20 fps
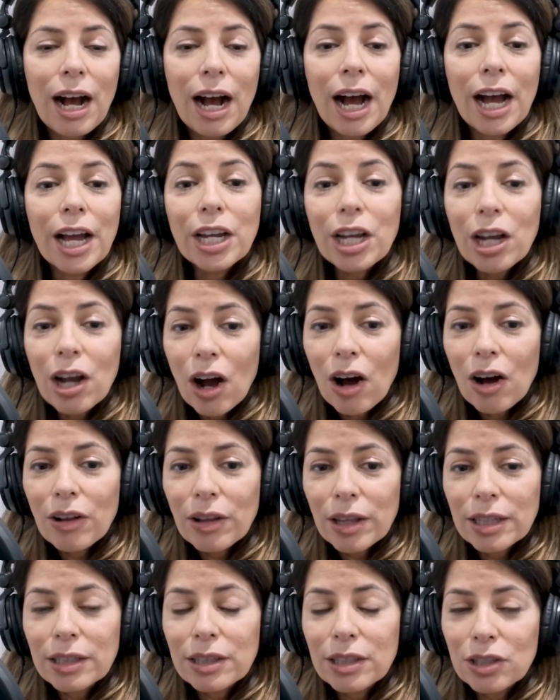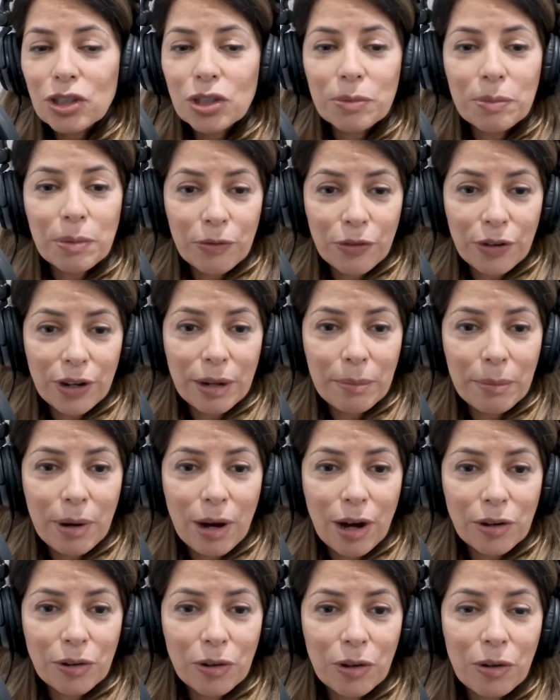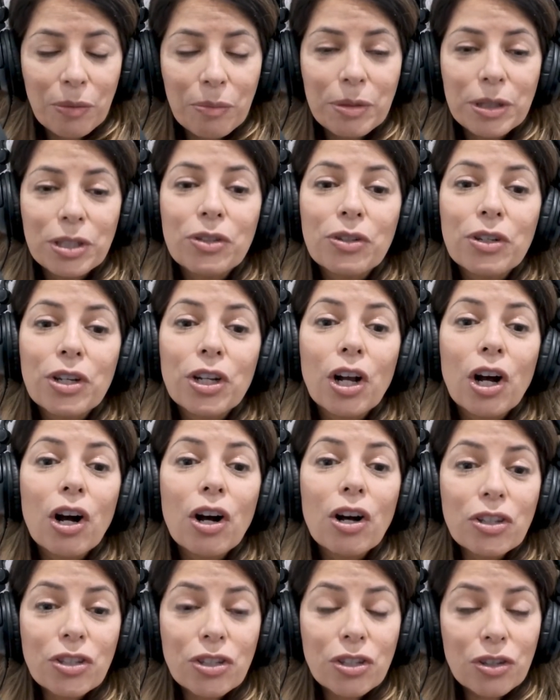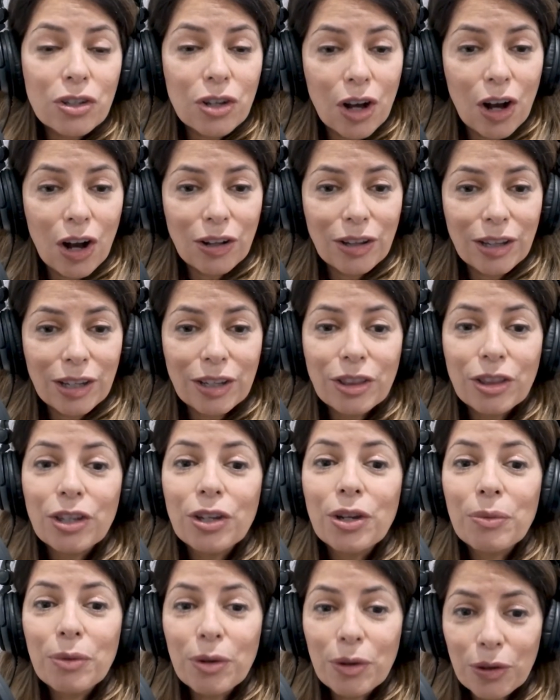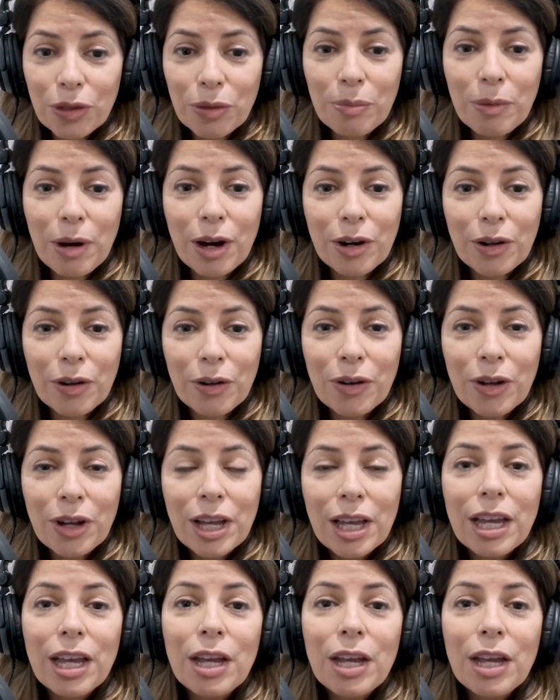I call it the superfan model, but you can also call it the growth model.